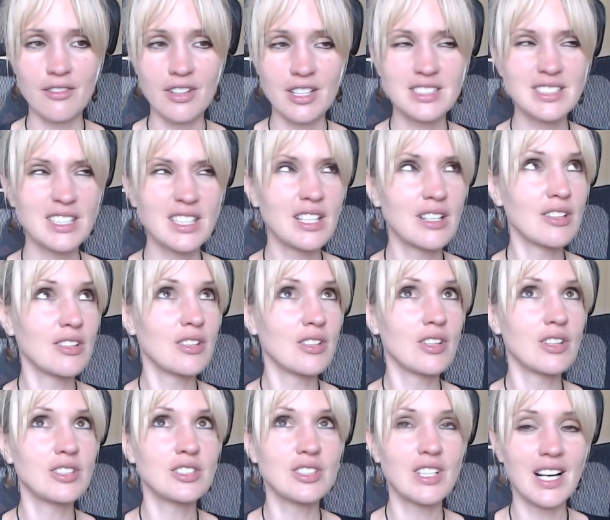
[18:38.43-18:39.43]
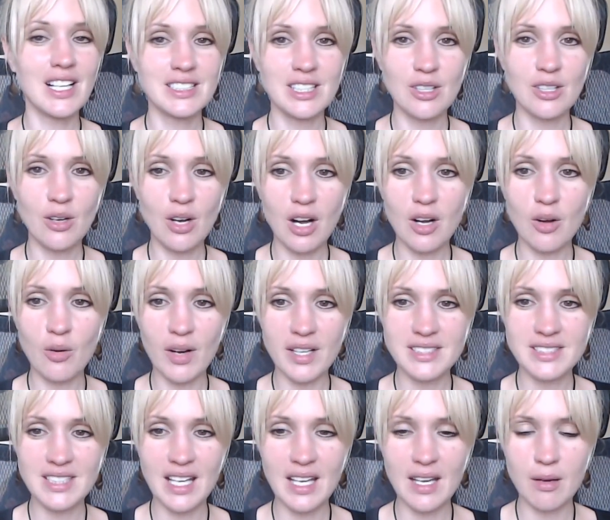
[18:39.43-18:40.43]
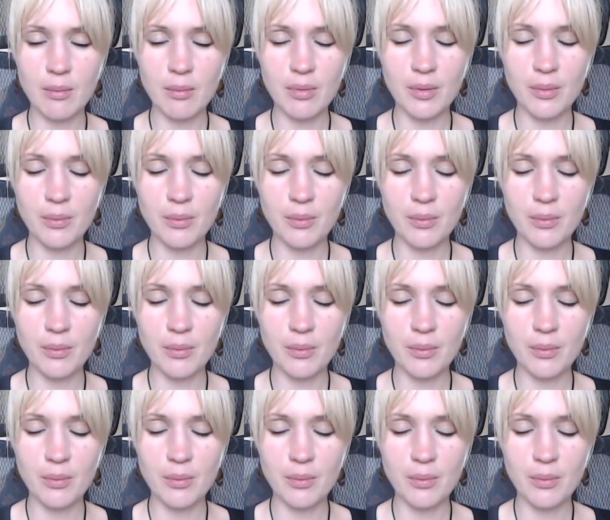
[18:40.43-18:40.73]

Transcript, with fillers: firstly, on non duality, you can't quite say it,